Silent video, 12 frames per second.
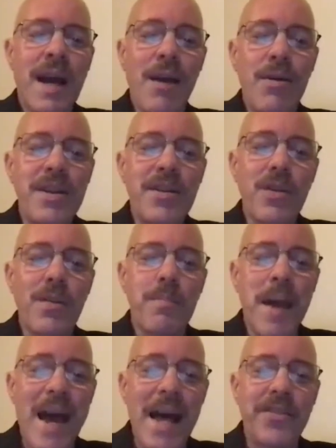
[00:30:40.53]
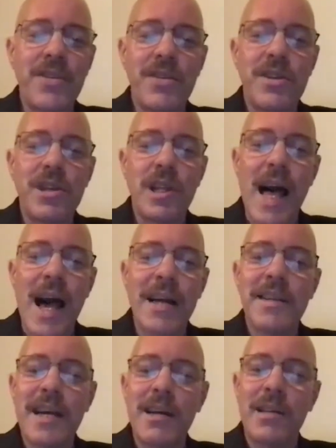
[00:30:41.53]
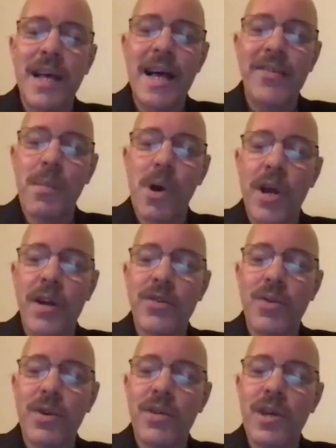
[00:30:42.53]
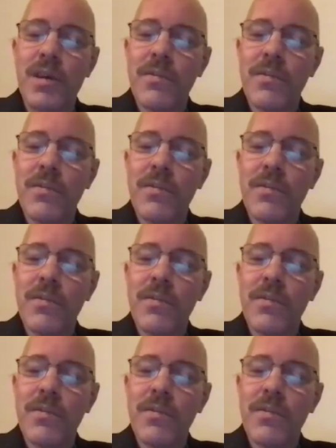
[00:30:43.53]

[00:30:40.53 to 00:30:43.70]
Our initial passage into lockdown last March was,